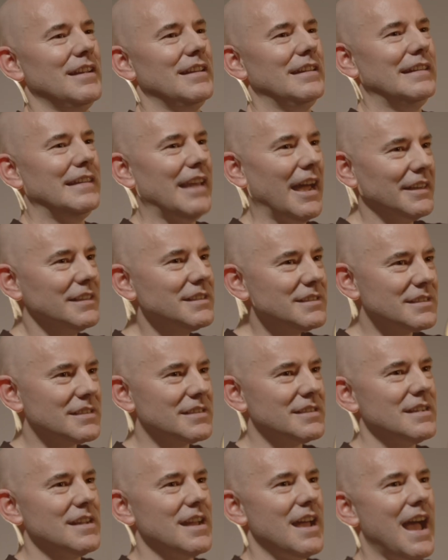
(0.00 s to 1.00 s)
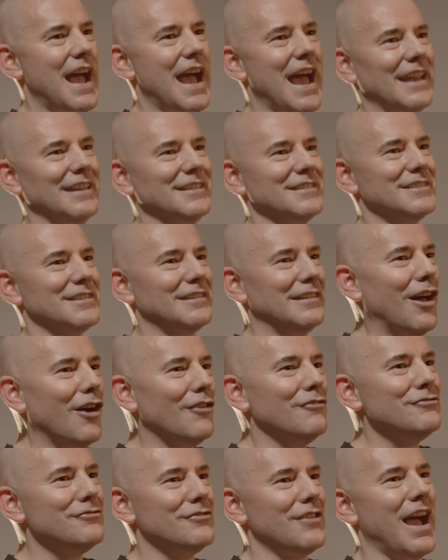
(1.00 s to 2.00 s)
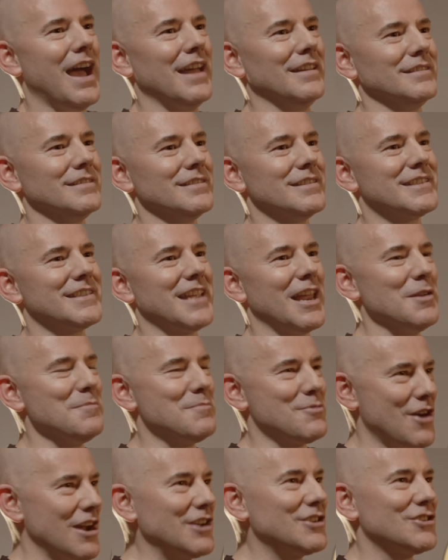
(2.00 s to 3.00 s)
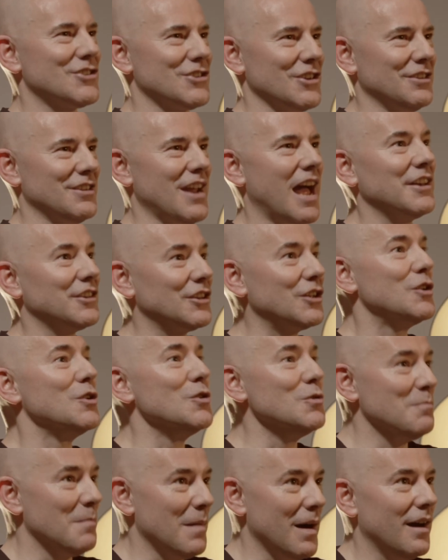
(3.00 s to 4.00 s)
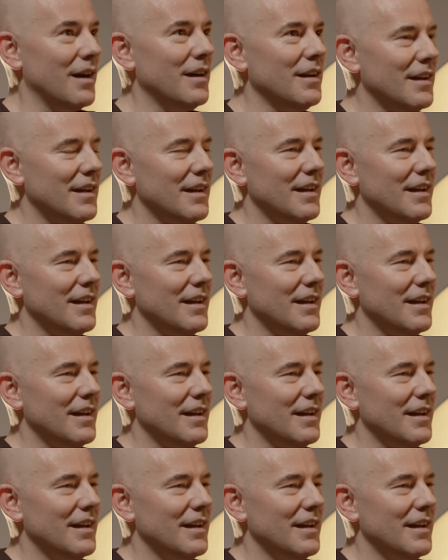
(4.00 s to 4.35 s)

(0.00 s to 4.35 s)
light and love and celebration and humour